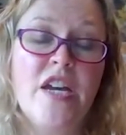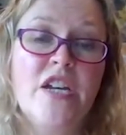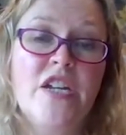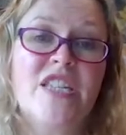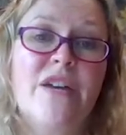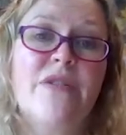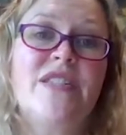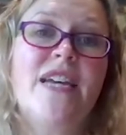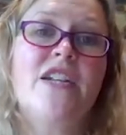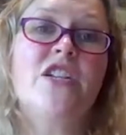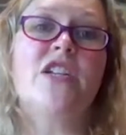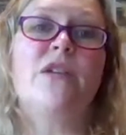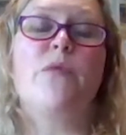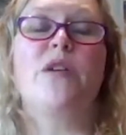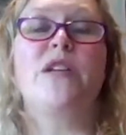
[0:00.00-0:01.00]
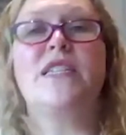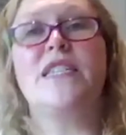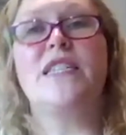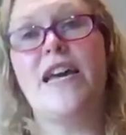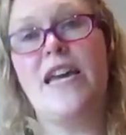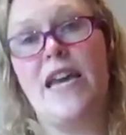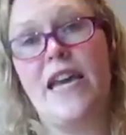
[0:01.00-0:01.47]
So essentially what he's
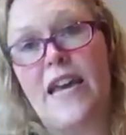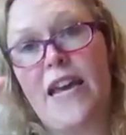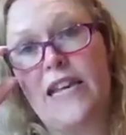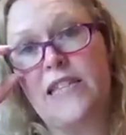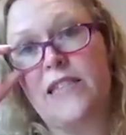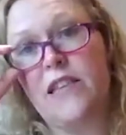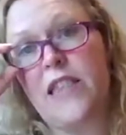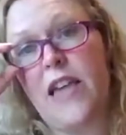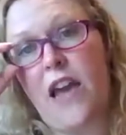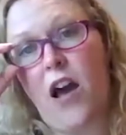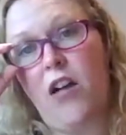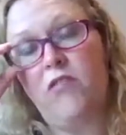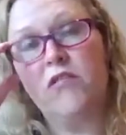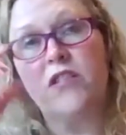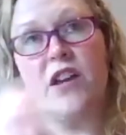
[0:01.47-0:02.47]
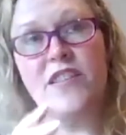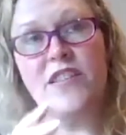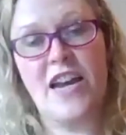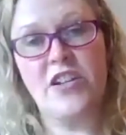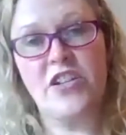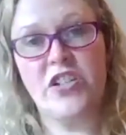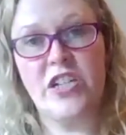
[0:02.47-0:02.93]
saying is that they hold those
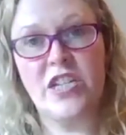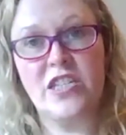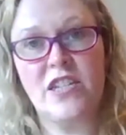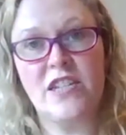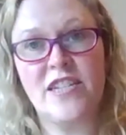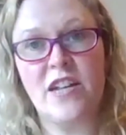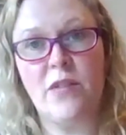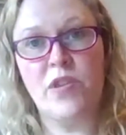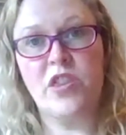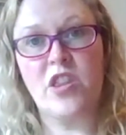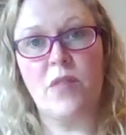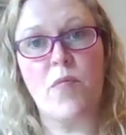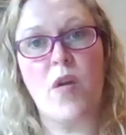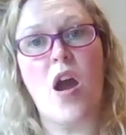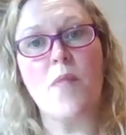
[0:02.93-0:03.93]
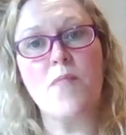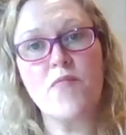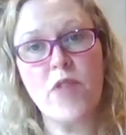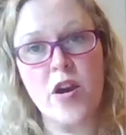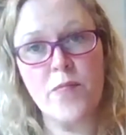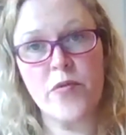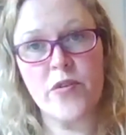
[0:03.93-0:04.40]
ashes to deal with them
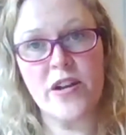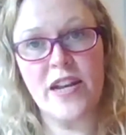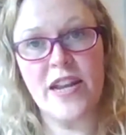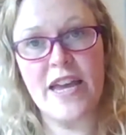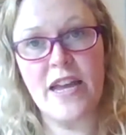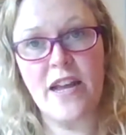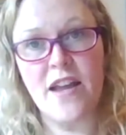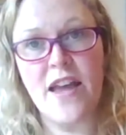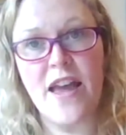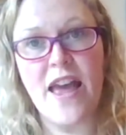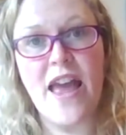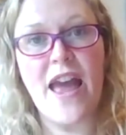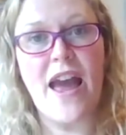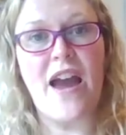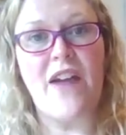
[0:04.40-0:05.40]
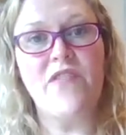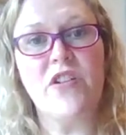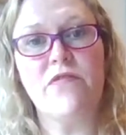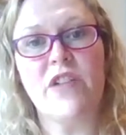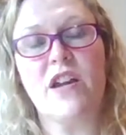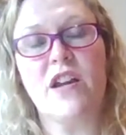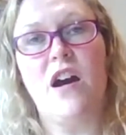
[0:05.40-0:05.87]
appropriately,
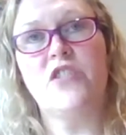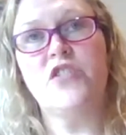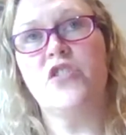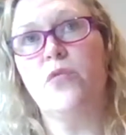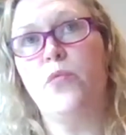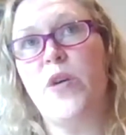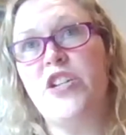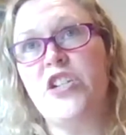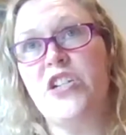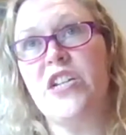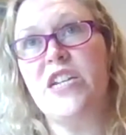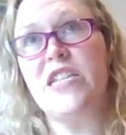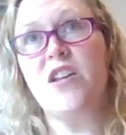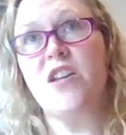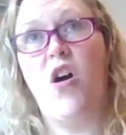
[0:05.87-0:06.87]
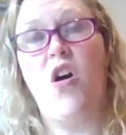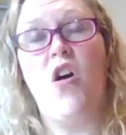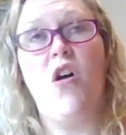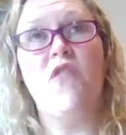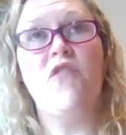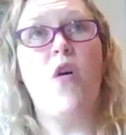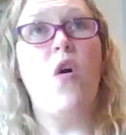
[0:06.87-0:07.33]
having regard to the wishes
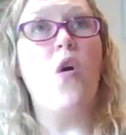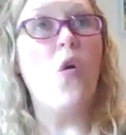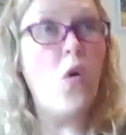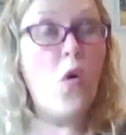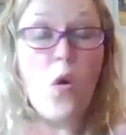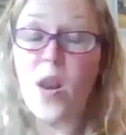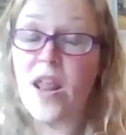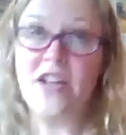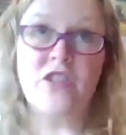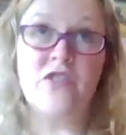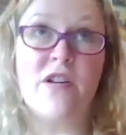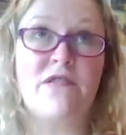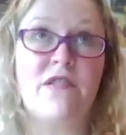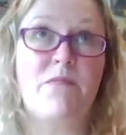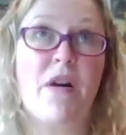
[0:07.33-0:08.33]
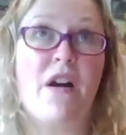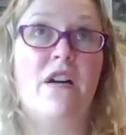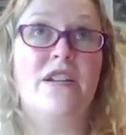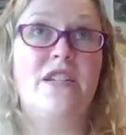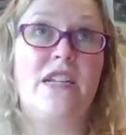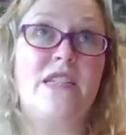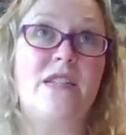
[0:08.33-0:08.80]
of all interested
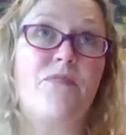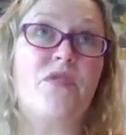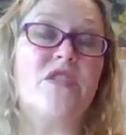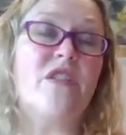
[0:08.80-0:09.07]
parties.